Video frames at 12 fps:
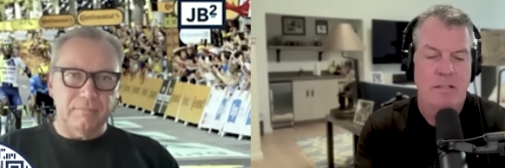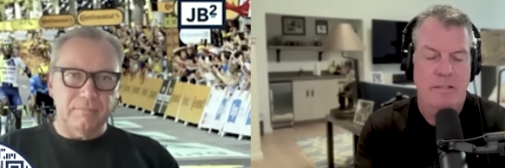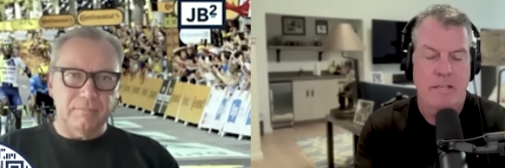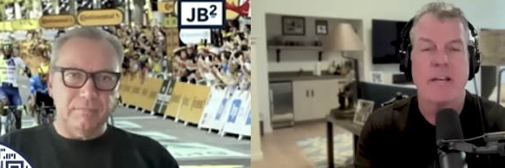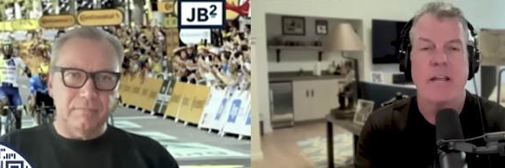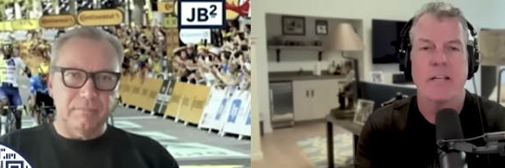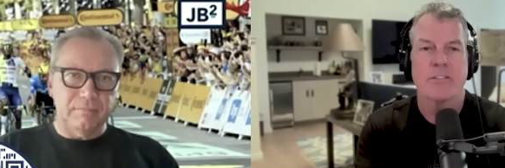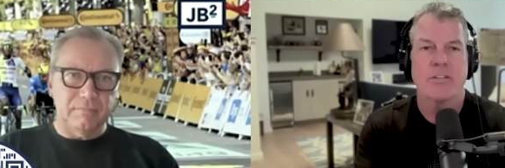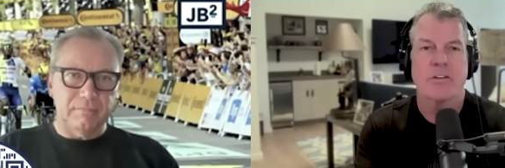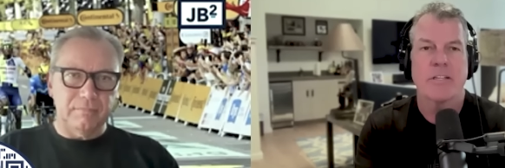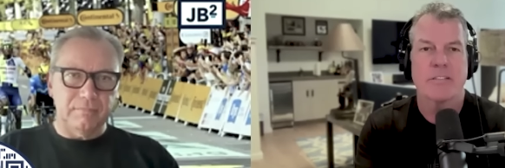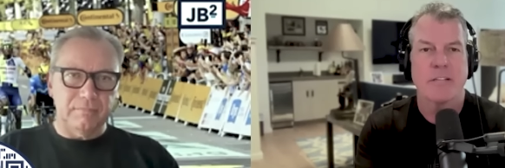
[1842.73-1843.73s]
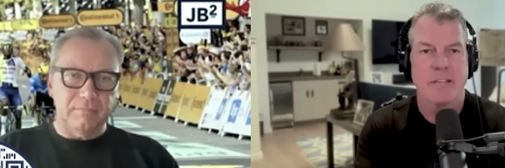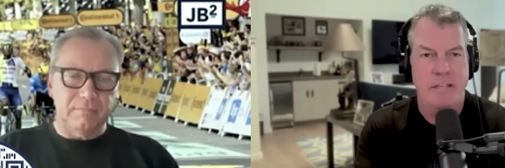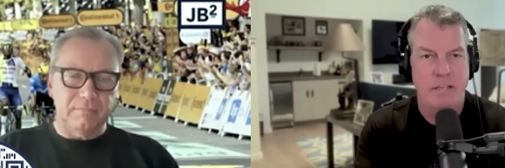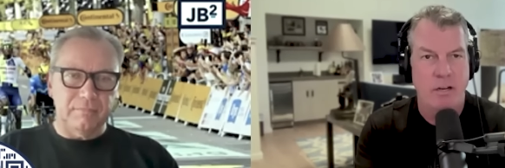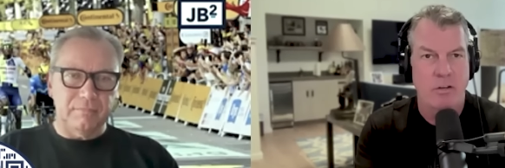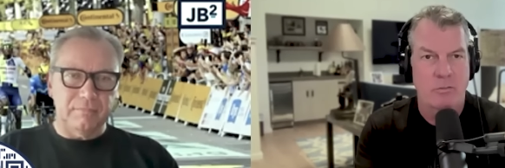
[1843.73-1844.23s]
Speaker 1: That answer is
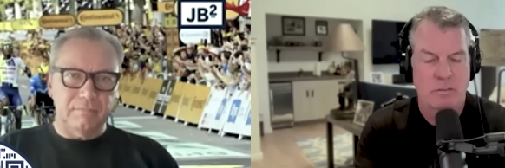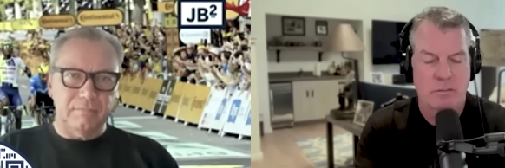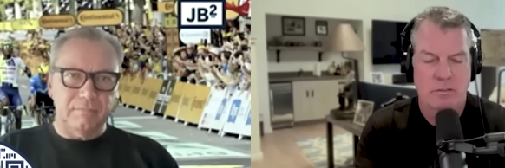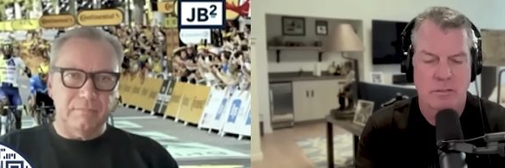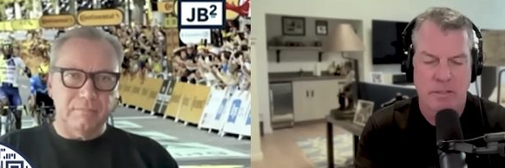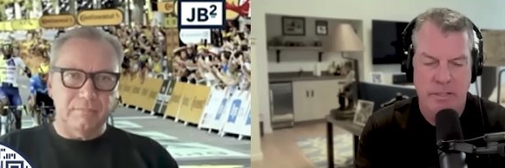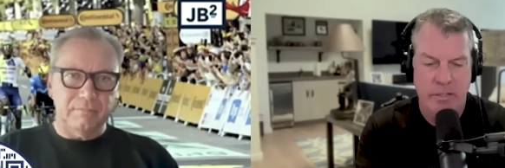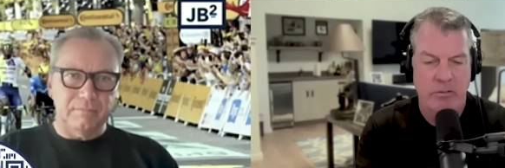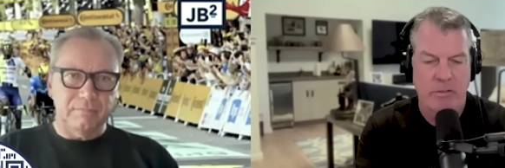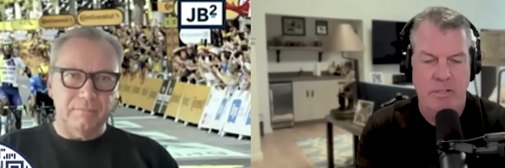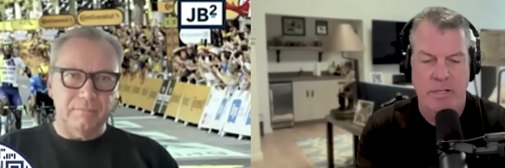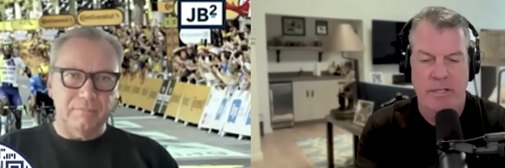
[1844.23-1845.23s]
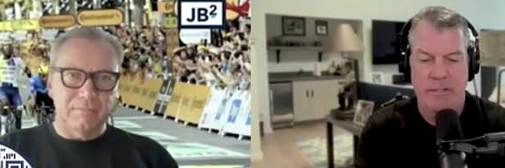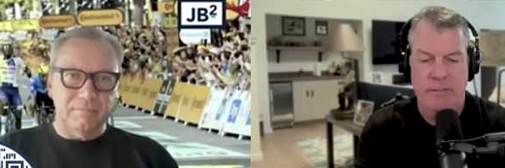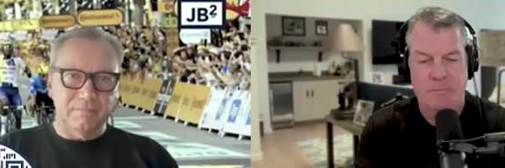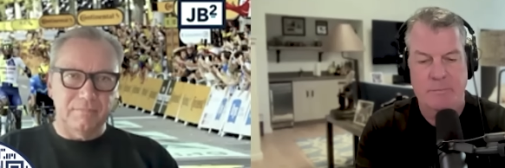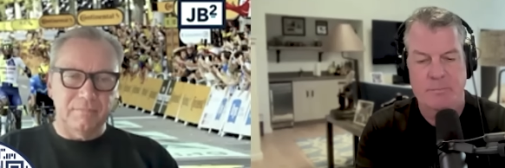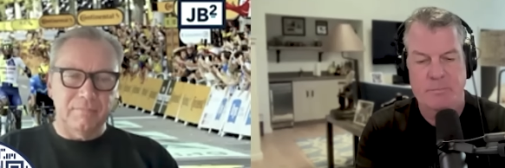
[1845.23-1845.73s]
Leo, Leo the
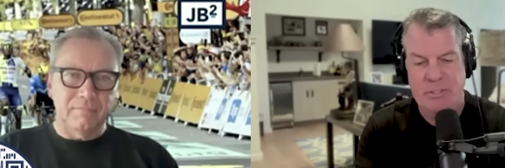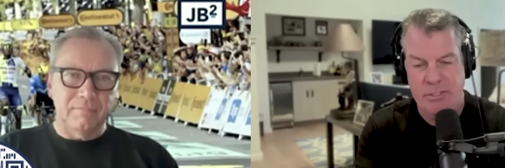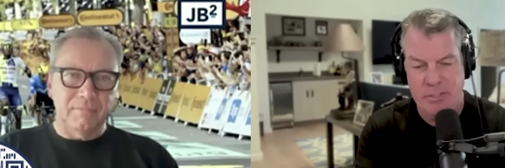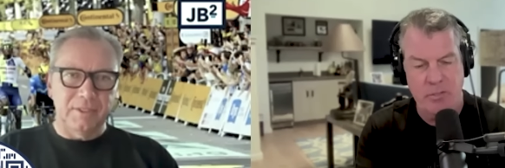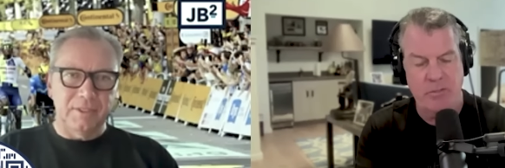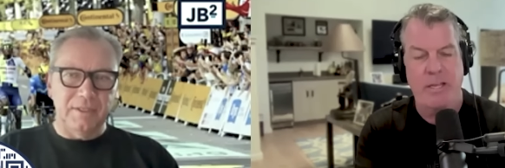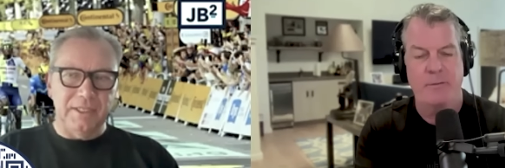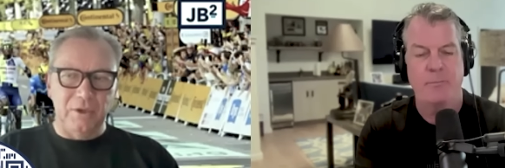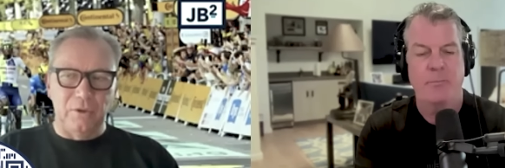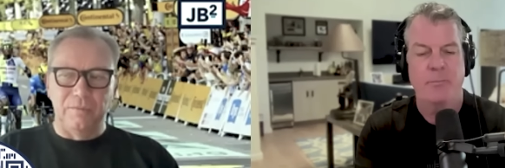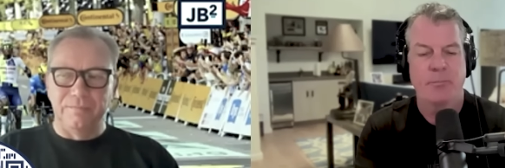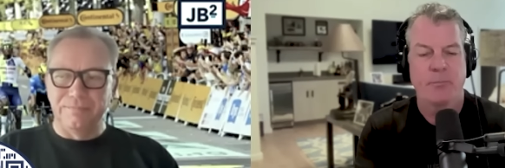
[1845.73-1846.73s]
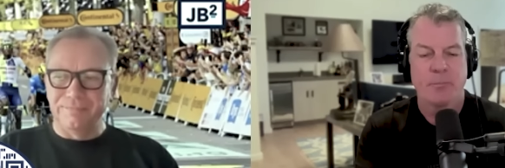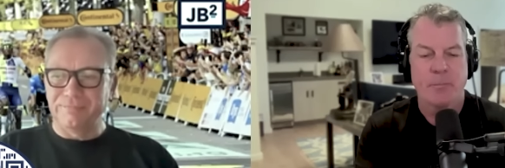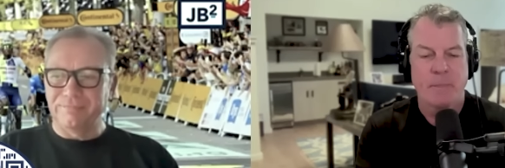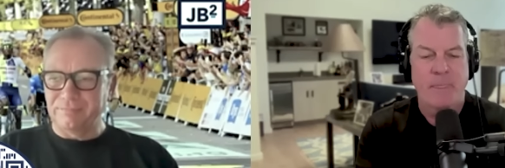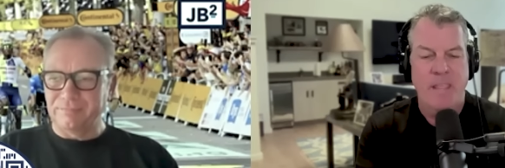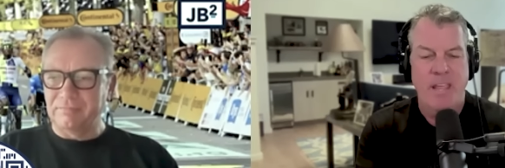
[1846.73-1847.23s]
lion. Didn't know that. Leo.
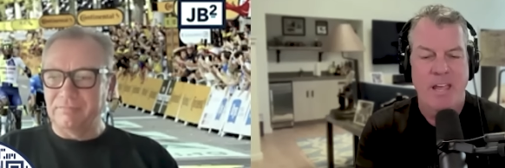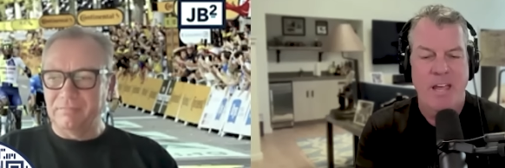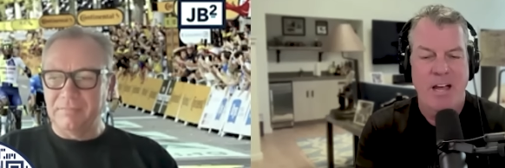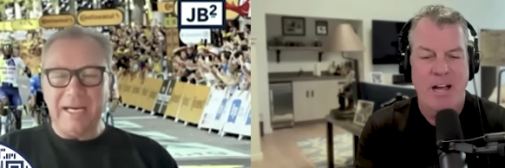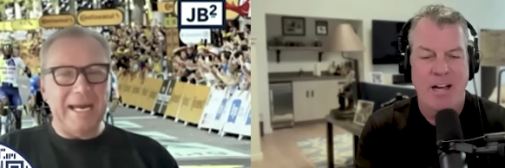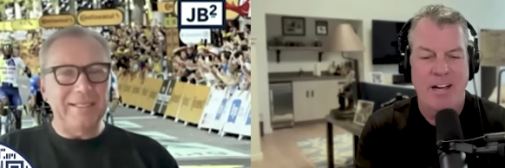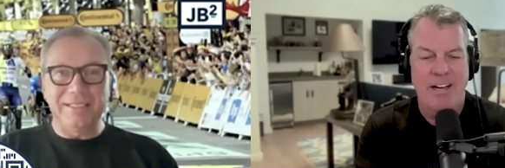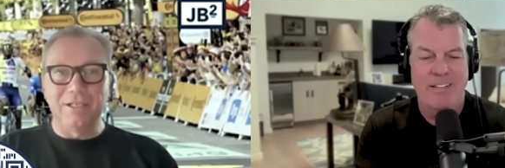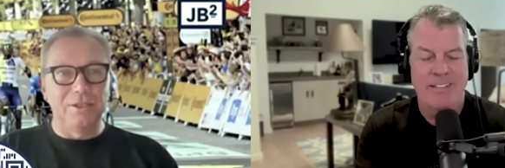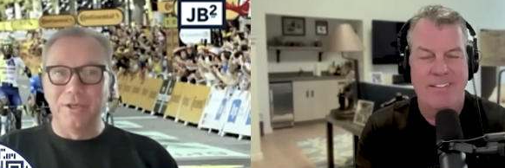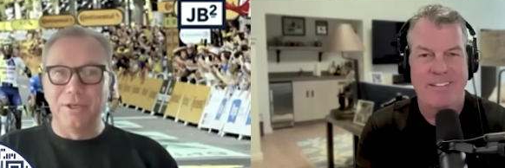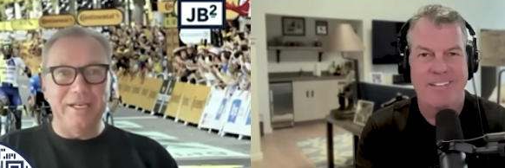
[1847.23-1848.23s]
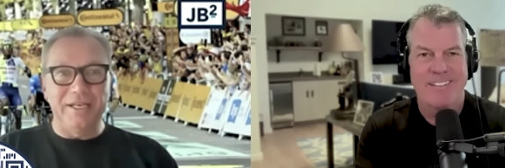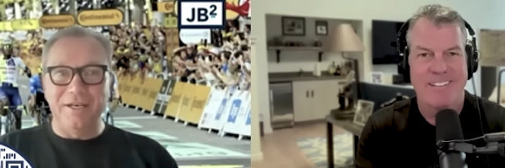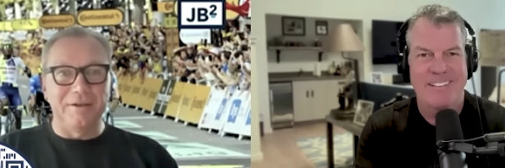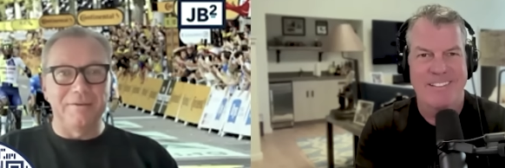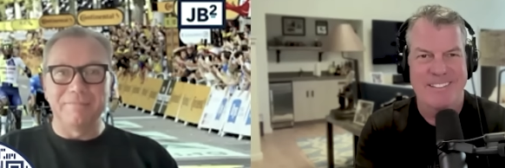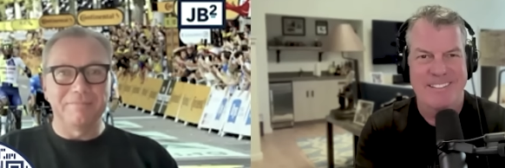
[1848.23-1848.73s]
I did not uh, know
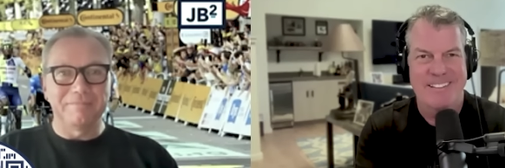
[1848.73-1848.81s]
that.